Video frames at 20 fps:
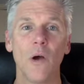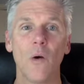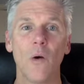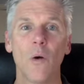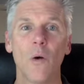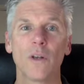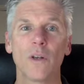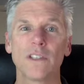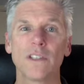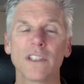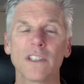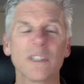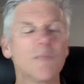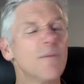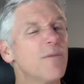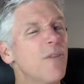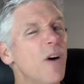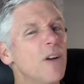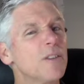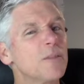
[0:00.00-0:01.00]
or just some
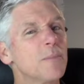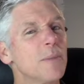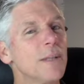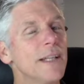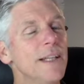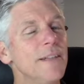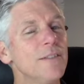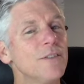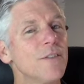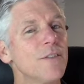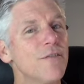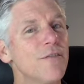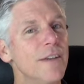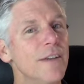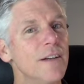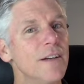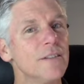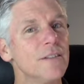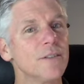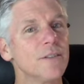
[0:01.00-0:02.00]
false beliefs or
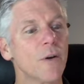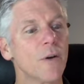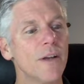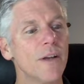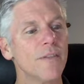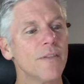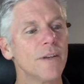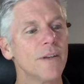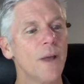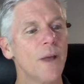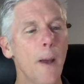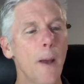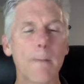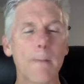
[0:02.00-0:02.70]
fears or even